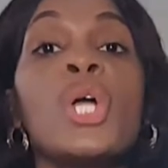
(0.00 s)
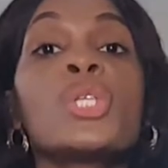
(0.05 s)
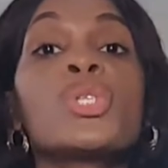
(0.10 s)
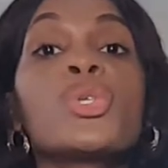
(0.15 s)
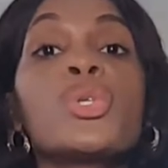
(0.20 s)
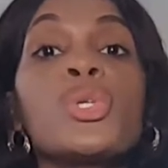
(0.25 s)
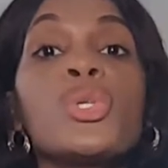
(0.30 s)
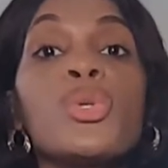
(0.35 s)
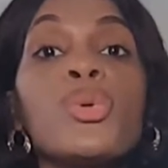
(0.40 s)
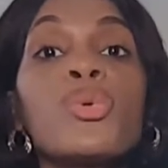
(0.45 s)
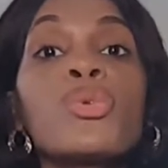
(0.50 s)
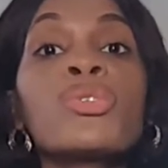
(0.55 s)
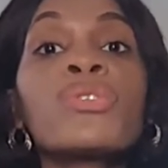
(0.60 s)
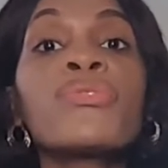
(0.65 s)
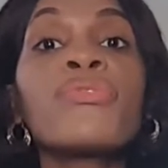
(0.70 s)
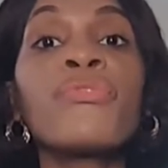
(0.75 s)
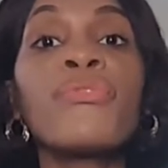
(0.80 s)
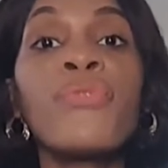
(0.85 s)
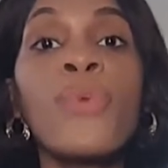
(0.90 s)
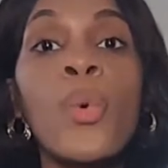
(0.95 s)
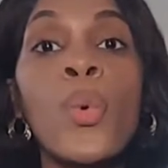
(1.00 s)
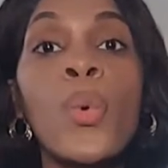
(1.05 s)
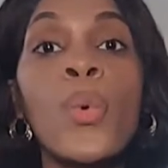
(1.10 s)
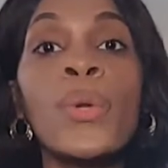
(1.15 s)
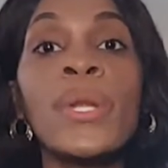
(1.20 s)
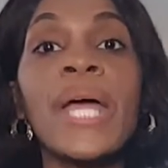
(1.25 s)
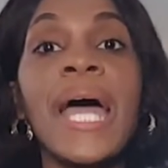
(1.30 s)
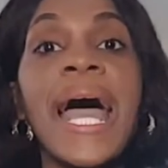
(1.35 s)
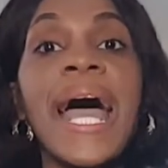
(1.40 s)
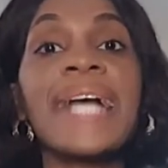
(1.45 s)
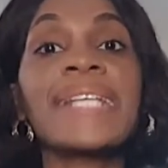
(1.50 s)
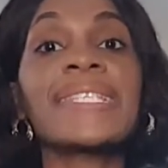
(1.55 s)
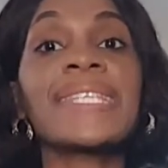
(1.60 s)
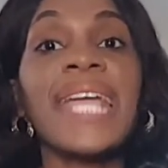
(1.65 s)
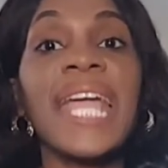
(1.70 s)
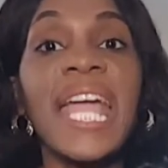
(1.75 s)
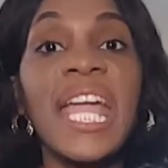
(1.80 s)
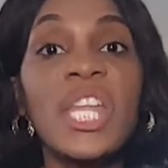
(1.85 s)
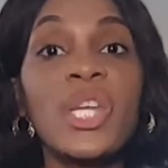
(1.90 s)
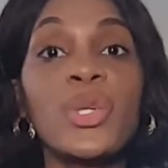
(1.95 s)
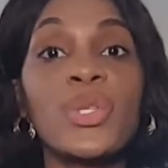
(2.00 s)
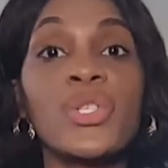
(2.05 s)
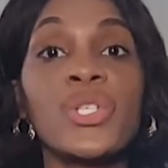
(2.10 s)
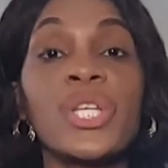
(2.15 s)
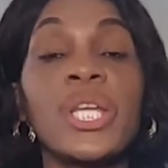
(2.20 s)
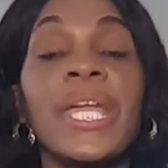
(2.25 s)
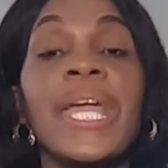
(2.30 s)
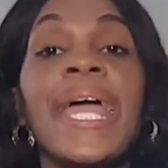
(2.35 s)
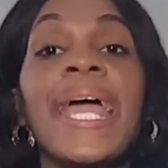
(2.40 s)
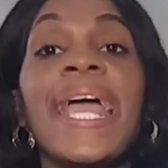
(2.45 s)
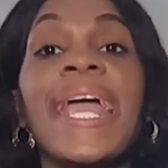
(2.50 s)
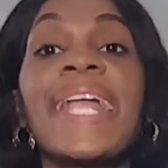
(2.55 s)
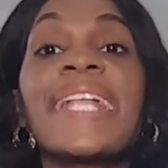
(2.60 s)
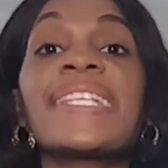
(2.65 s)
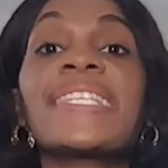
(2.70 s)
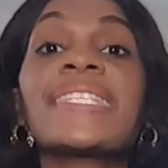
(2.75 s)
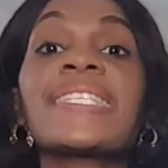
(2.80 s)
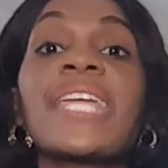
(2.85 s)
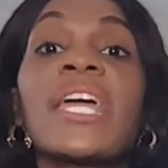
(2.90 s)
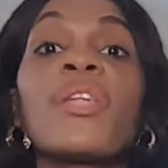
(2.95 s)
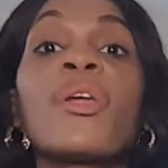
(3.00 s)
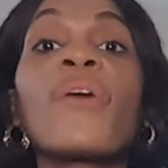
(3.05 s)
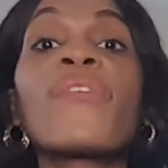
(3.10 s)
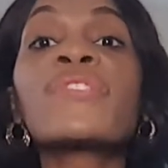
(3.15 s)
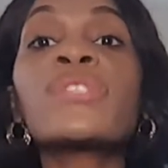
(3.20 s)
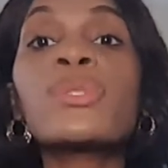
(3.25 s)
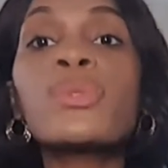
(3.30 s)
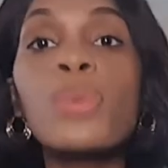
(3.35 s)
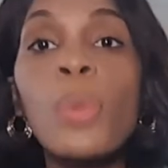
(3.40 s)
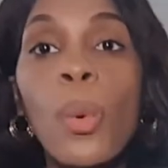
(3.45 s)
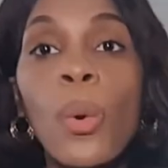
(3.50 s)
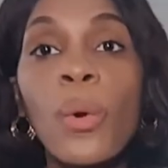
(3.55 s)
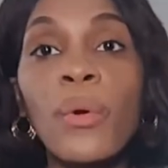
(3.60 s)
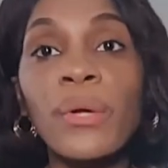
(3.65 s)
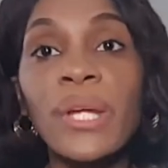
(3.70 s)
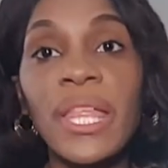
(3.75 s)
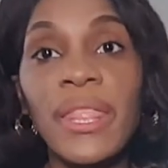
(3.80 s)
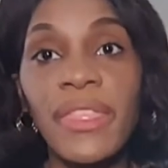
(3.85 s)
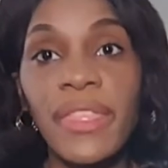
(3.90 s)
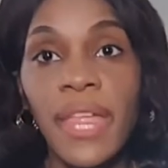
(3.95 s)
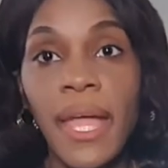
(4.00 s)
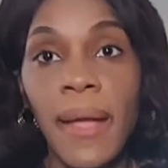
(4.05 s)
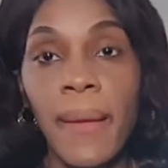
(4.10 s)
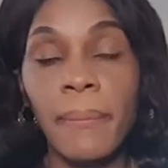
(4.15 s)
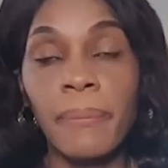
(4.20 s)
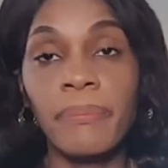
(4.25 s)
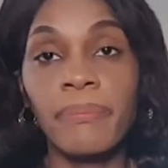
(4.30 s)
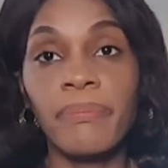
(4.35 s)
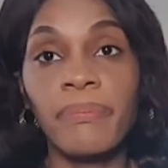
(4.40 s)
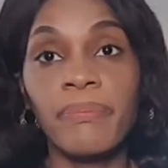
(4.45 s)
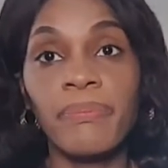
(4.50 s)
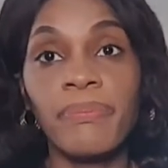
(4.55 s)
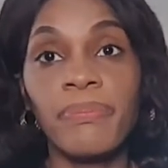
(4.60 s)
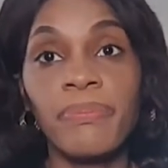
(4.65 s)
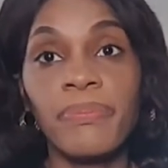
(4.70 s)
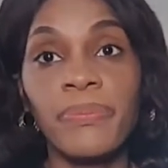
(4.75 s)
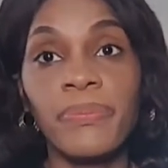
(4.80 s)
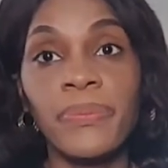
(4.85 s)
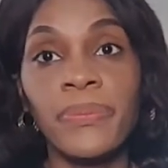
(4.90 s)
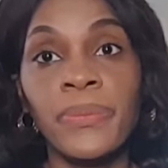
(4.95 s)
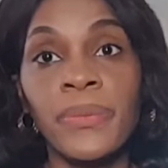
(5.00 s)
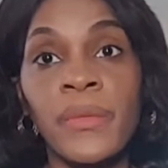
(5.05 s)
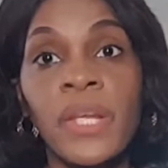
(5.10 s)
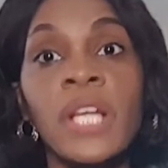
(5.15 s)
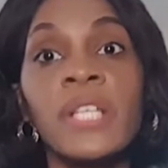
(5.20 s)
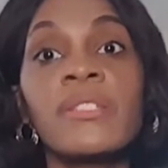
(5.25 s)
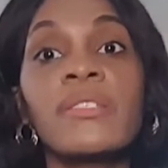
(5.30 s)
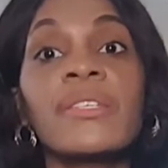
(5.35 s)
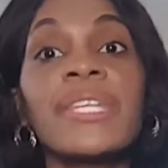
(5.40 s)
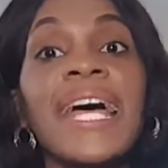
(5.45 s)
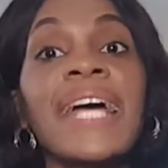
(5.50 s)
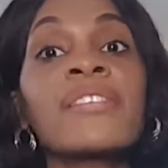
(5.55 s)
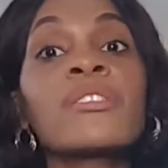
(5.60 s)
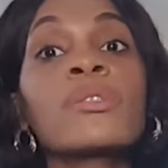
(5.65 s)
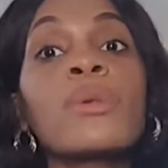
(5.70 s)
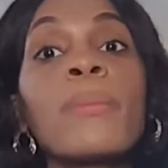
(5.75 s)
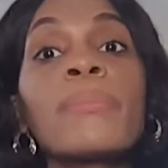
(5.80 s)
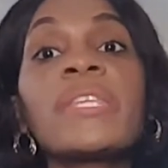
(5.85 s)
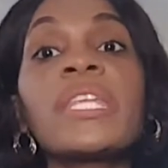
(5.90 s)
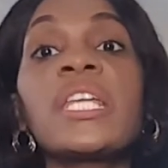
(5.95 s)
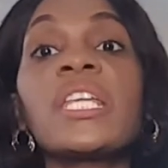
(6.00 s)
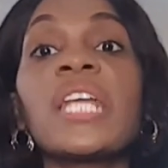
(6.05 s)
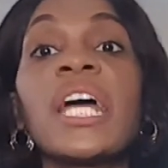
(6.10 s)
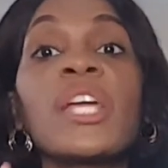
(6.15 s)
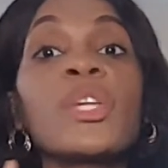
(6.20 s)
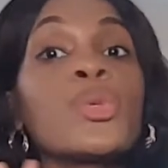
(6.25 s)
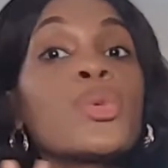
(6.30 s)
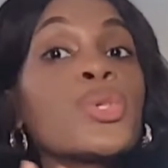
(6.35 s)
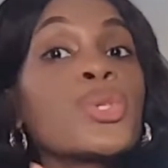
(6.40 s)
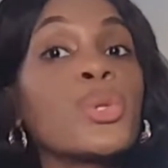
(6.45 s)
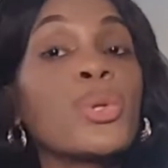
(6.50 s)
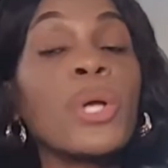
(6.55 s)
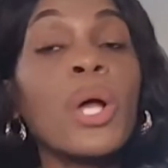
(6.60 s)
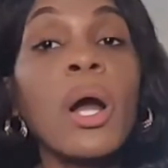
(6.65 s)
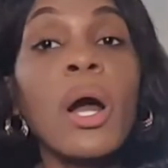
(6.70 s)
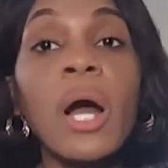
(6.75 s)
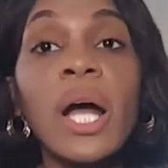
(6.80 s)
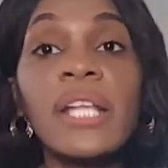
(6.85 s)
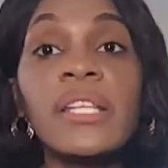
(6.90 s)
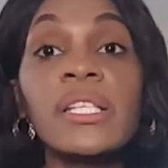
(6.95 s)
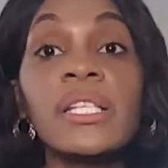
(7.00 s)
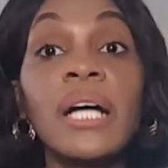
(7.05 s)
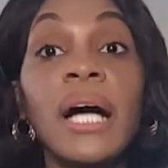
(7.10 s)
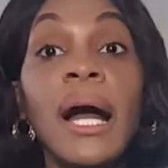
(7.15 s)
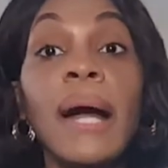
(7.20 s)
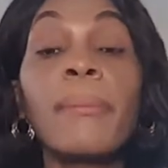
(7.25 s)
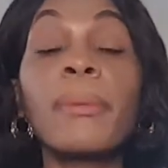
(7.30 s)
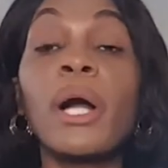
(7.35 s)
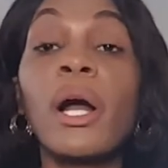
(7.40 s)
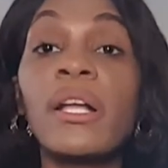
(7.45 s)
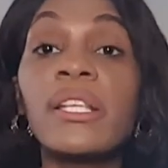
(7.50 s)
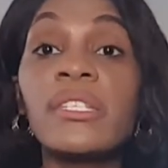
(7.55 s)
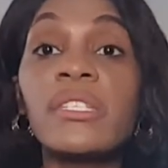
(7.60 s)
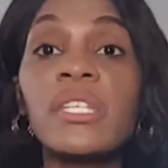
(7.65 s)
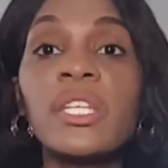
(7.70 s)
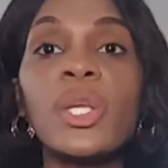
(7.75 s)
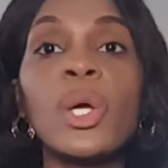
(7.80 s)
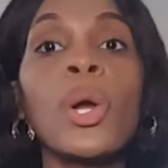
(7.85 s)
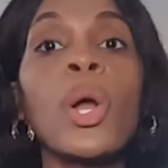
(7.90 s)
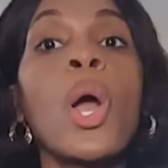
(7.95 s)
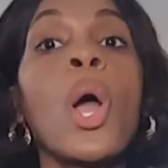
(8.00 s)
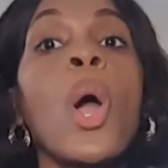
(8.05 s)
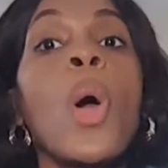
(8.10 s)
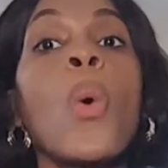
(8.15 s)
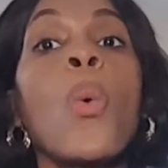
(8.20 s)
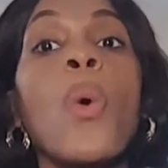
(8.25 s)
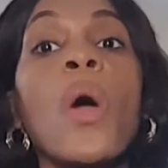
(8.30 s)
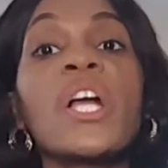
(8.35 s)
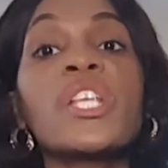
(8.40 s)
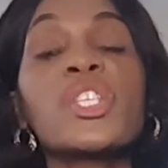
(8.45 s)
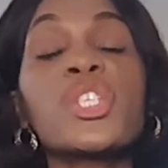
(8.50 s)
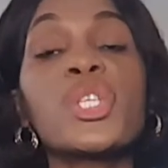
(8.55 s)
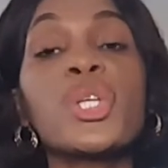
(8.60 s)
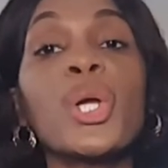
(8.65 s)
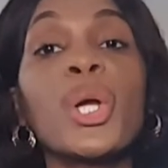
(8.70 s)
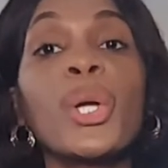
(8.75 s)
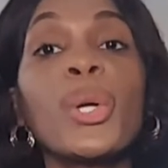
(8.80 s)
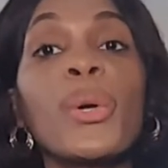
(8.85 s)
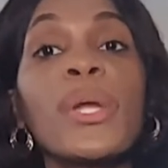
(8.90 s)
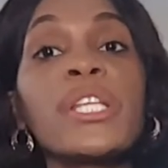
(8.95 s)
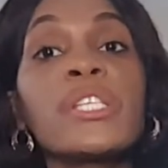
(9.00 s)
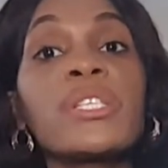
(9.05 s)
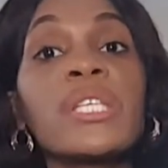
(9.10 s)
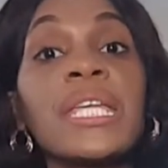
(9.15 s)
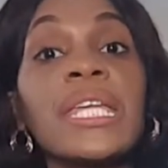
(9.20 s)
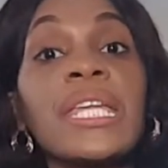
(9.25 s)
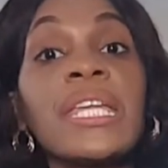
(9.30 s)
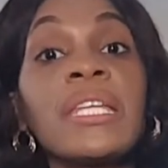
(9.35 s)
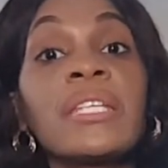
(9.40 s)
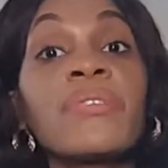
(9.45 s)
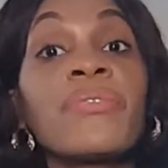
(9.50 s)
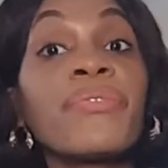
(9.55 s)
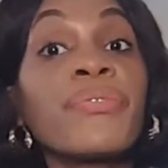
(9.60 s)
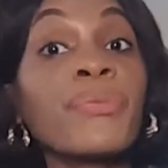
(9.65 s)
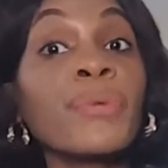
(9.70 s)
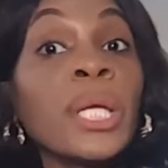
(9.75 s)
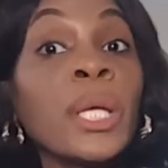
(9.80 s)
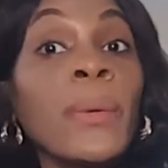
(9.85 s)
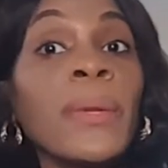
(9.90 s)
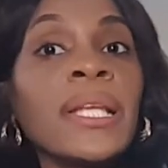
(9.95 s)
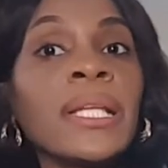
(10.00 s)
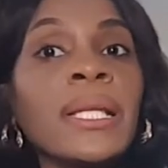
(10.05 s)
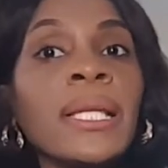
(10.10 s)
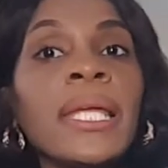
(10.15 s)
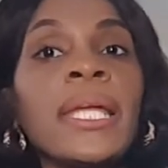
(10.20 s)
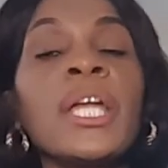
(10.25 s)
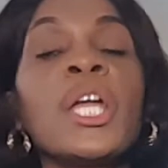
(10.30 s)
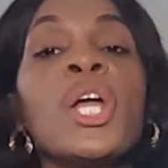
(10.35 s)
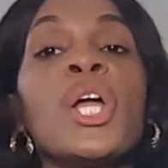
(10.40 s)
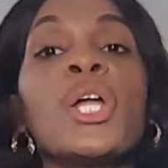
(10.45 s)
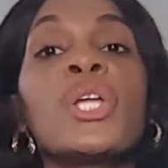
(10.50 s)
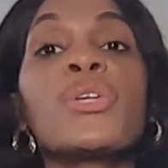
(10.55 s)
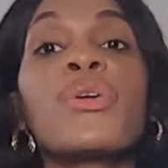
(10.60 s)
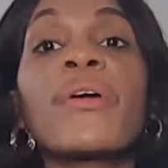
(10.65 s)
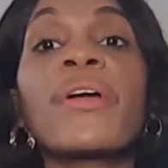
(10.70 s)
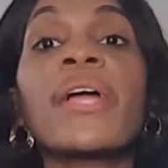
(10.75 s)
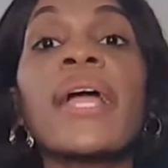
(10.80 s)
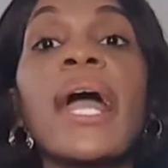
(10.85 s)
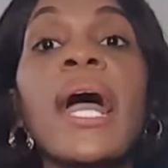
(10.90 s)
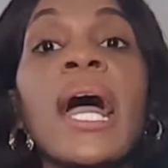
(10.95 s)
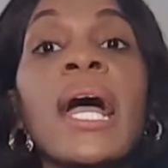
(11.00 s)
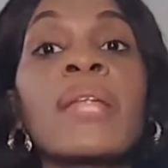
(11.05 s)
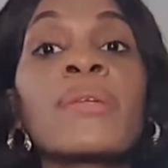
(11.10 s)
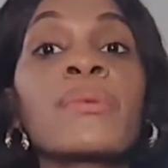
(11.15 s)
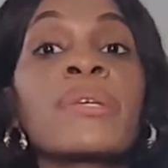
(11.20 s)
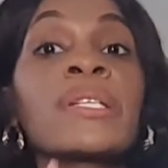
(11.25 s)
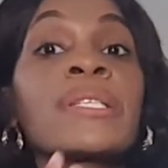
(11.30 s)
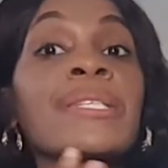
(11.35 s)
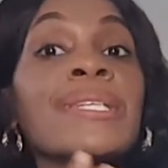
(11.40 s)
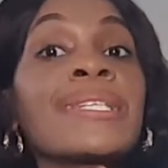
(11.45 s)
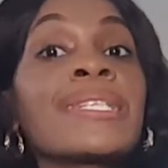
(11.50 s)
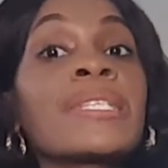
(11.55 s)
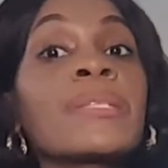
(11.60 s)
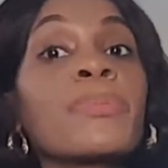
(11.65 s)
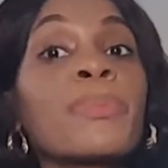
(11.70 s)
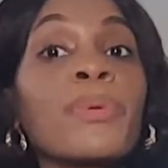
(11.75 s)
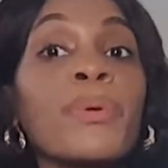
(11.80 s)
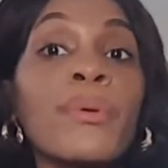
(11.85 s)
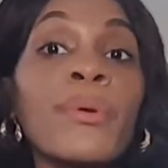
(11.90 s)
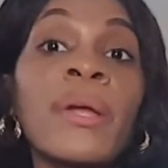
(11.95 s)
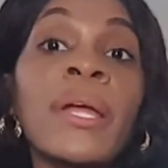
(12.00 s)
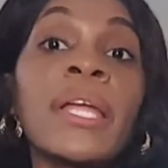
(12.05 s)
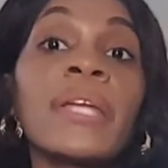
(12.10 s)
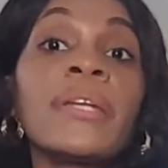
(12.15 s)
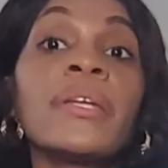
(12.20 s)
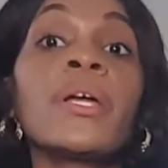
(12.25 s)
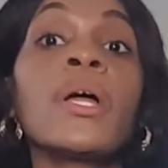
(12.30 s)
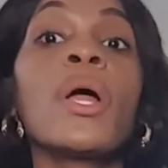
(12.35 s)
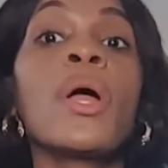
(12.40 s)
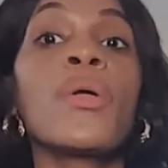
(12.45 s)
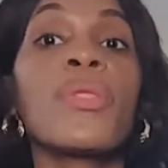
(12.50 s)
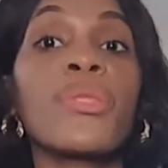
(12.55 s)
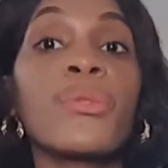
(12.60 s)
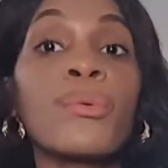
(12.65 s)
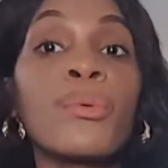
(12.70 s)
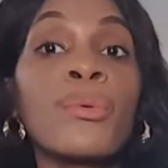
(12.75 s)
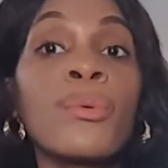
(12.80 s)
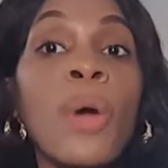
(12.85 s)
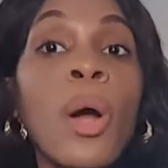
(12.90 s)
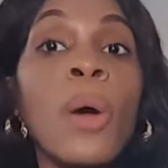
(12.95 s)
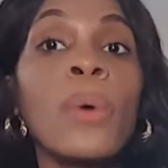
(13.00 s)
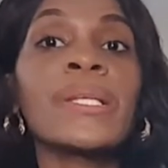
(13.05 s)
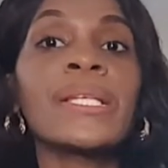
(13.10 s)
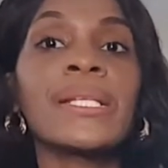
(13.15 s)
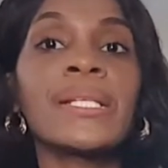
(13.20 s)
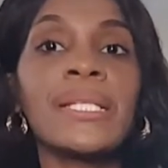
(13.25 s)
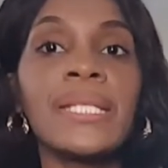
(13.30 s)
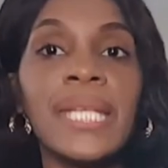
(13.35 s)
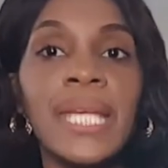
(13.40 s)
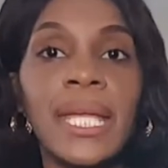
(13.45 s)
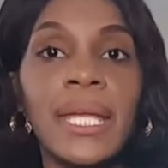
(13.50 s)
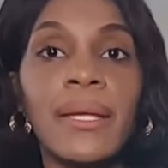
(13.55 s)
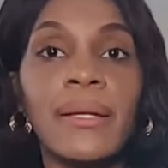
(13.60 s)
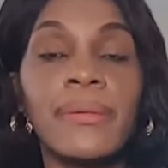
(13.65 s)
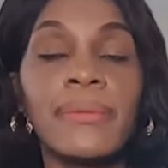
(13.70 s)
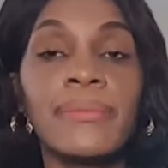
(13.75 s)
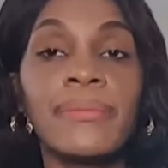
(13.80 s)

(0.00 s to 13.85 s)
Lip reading: to use food as energy instead of storing them. So that's something that you should consider. Once you're going to eat frequently, your calories is spread throughout the day.